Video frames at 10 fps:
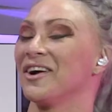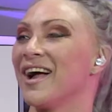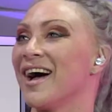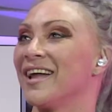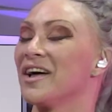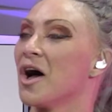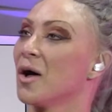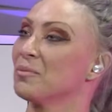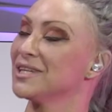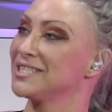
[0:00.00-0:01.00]
hat.
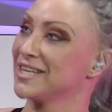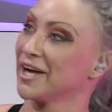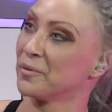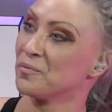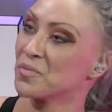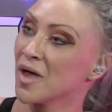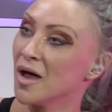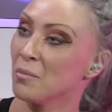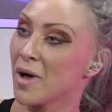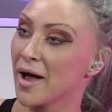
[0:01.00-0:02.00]
Let's say
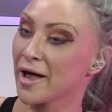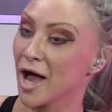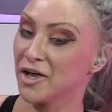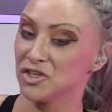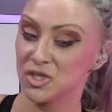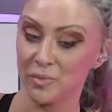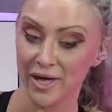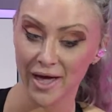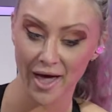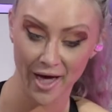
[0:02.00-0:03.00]
I used to
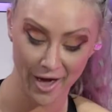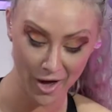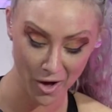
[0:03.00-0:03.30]
be a